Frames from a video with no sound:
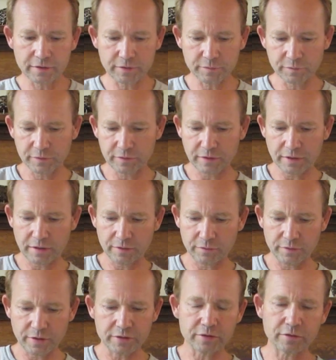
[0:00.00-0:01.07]
This was the
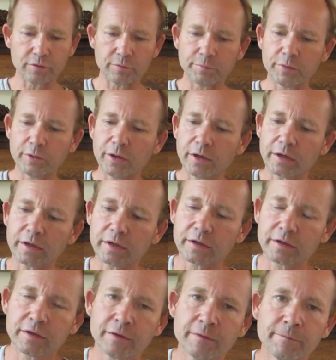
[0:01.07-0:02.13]
original book.
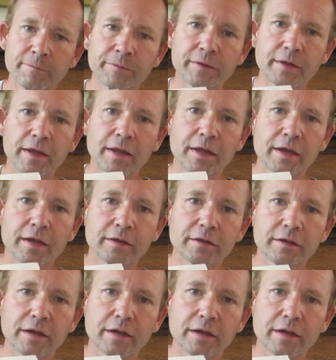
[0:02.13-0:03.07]
And